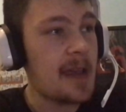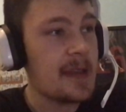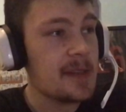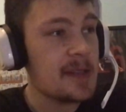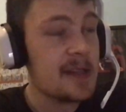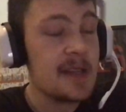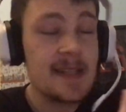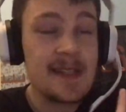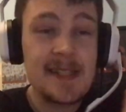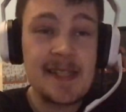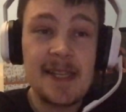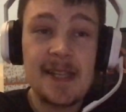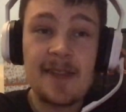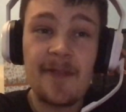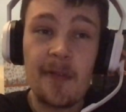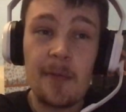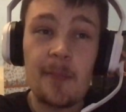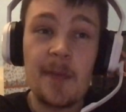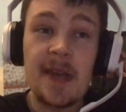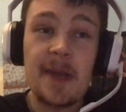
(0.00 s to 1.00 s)
You can see
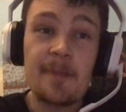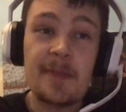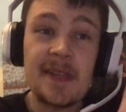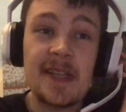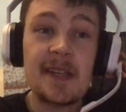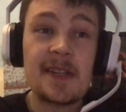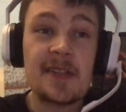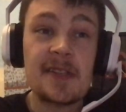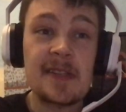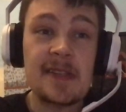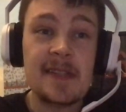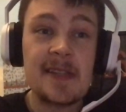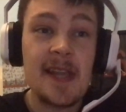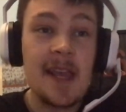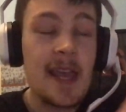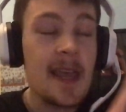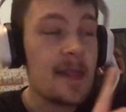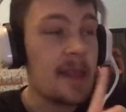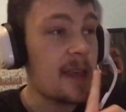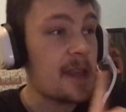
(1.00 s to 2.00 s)
from my predictions
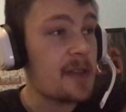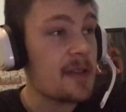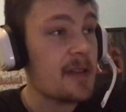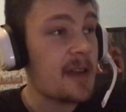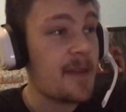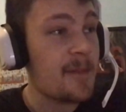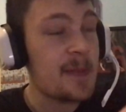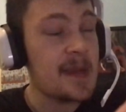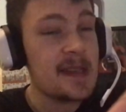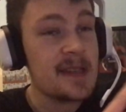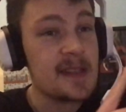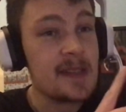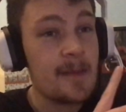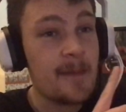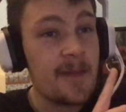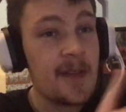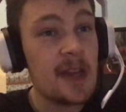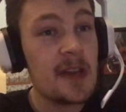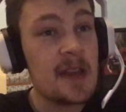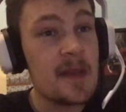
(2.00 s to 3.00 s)
that there have been
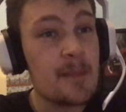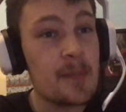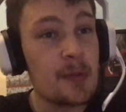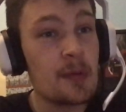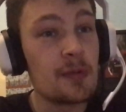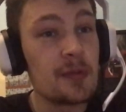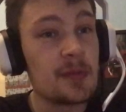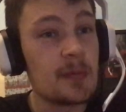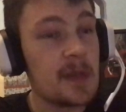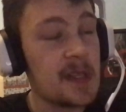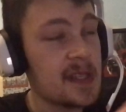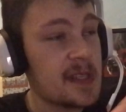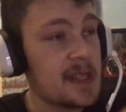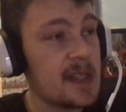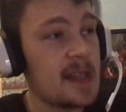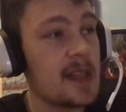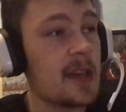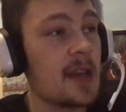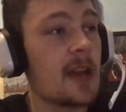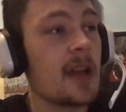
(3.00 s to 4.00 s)
some very bold ones
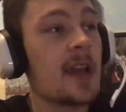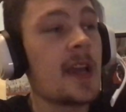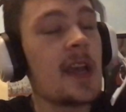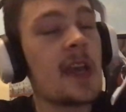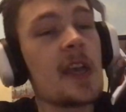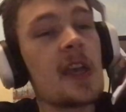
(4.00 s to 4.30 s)
in there.